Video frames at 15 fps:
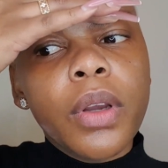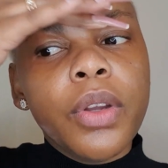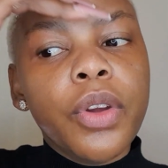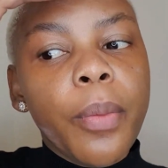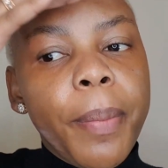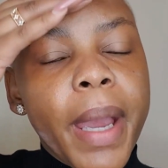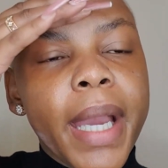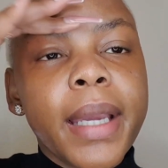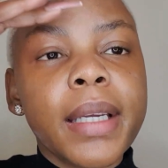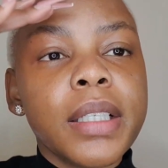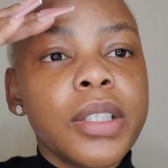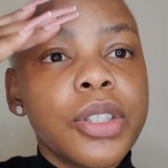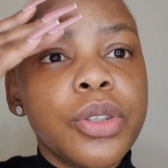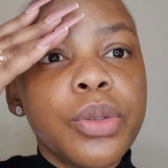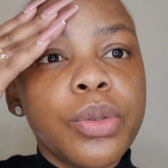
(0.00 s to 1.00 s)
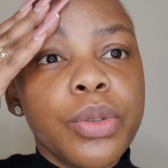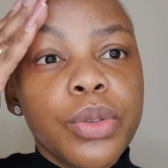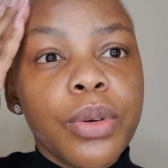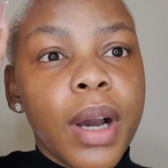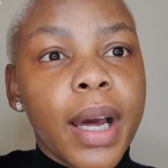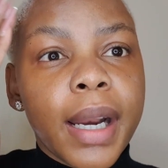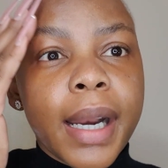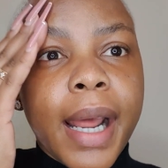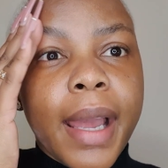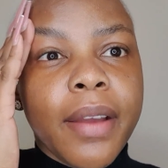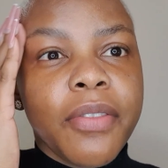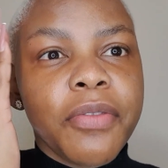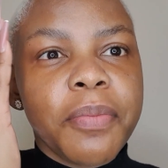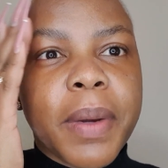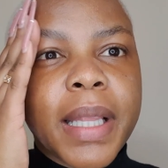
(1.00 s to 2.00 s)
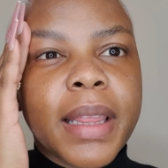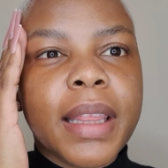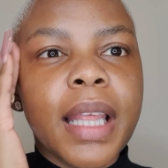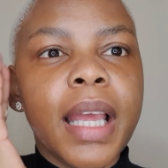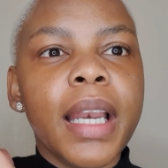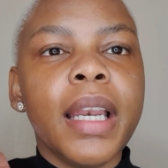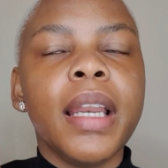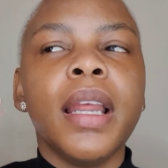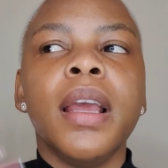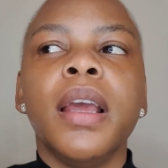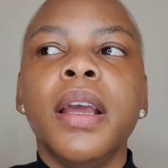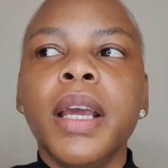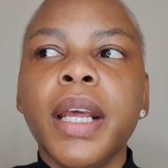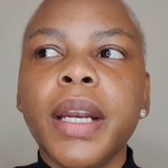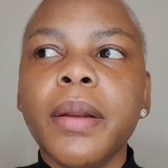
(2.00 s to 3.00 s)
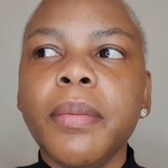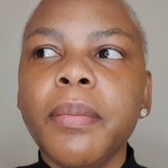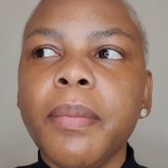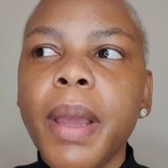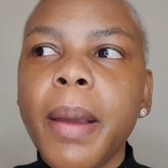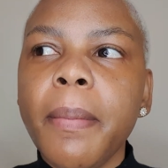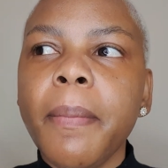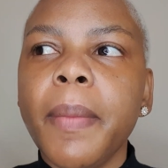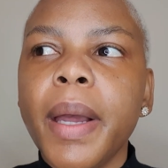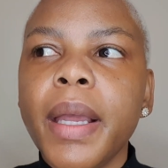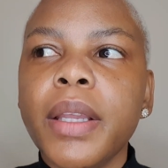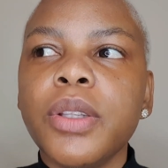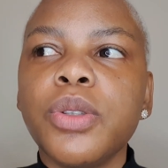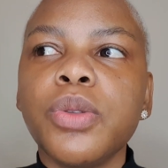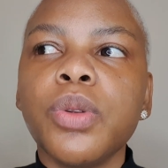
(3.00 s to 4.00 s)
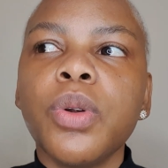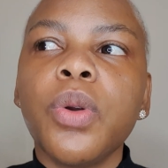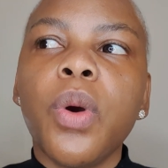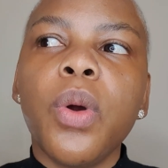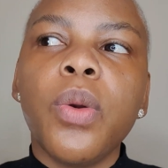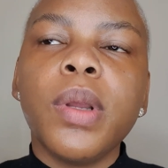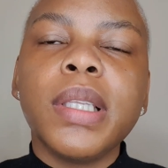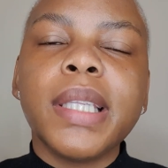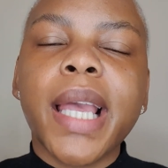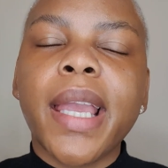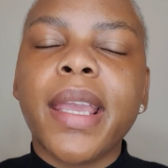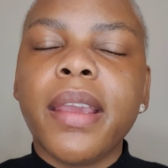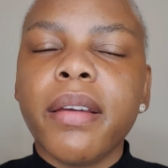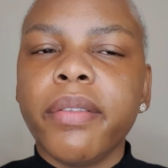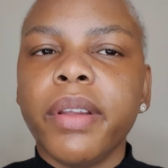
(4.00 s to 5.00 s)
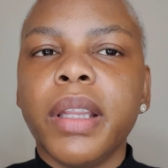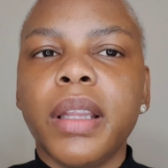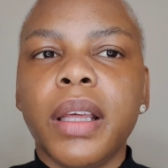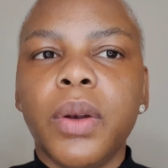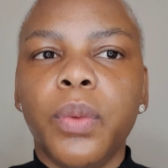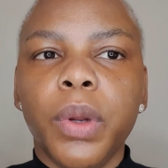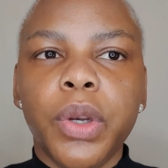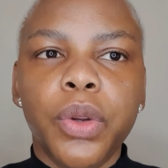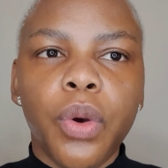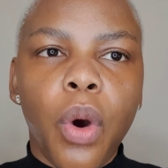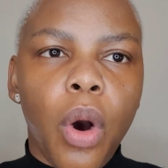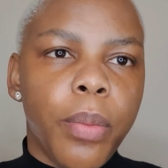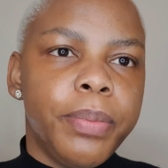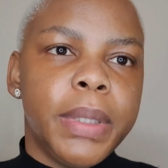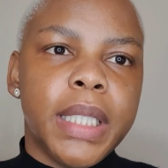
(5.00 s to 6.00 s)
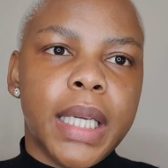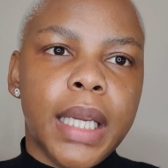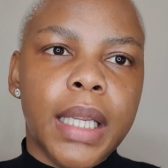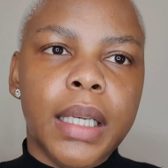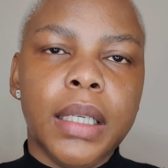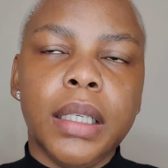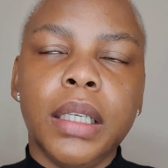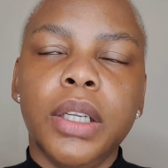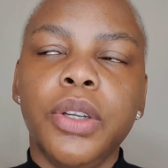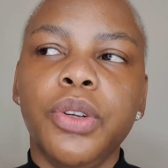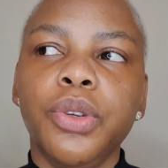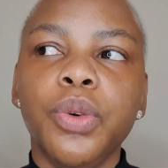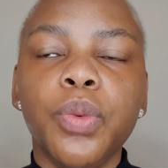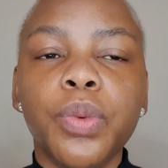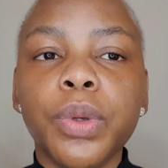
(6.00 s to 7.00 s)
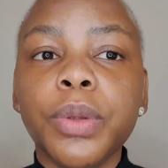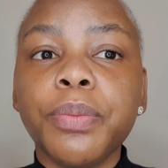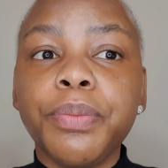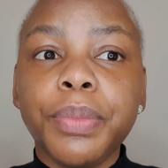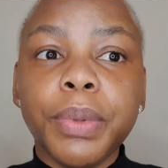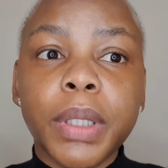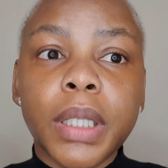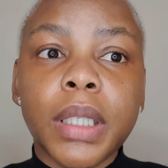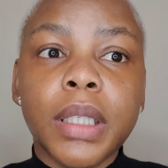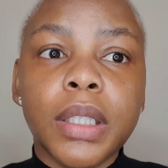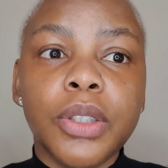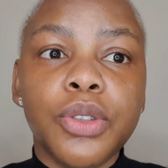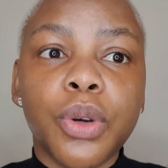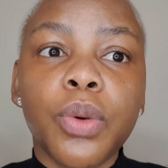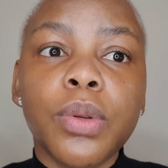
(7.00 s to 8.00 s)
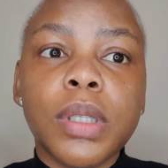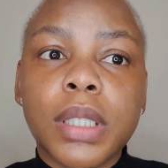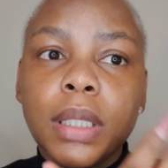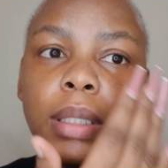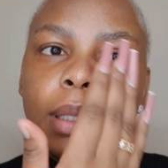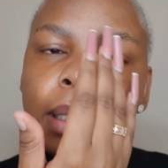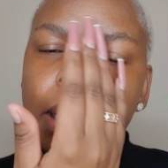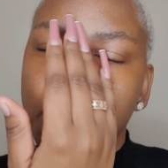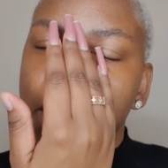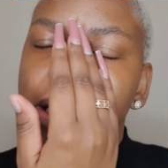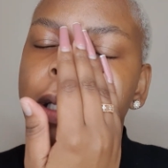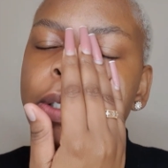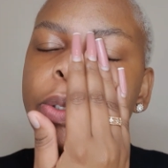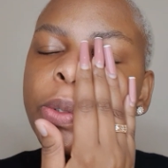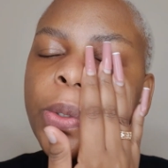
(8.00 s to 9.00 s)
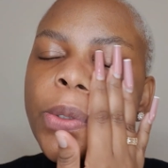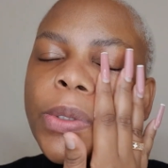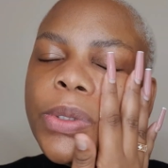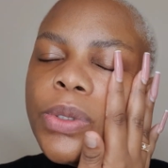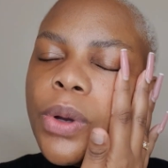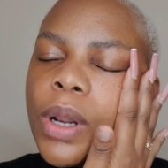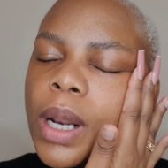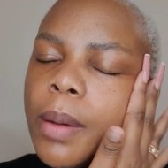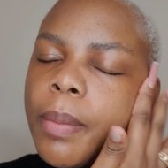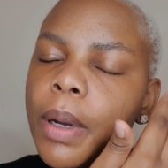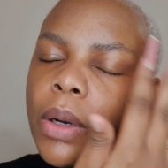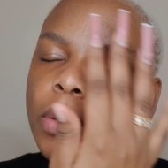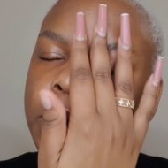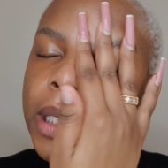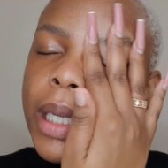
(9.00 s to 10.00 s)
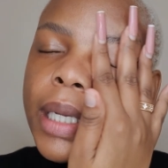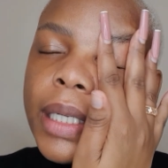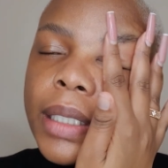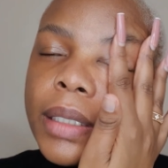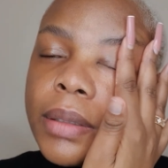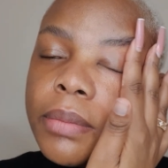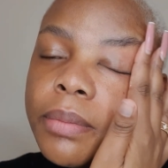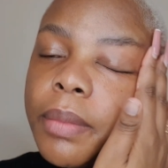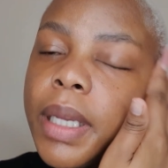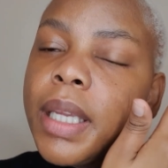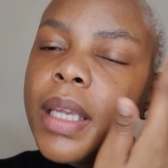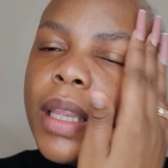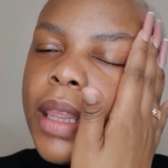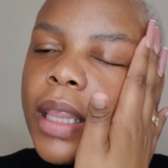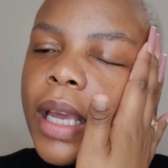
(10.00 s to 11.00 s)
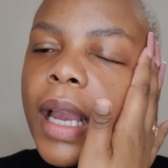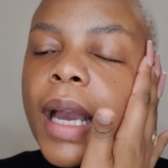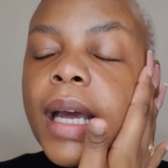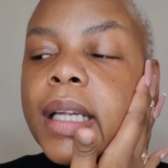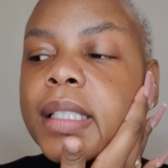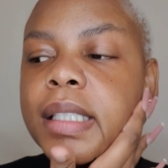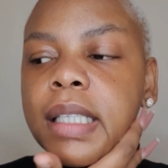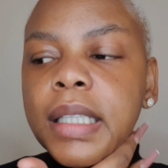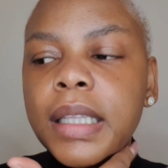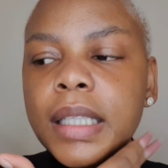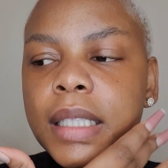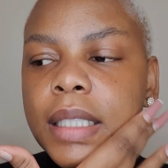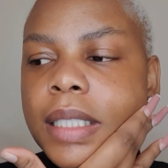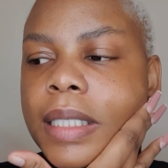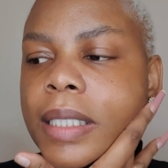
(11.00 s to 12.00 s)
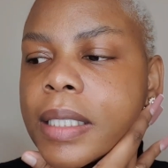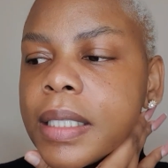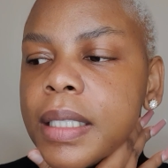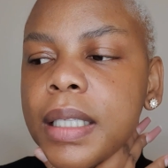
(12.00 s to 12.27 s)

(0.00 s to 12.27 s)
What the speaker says: your package to arrive. But then remember, it's not always a given that when you opt in you will be chosen. So it's all about like making the cut in this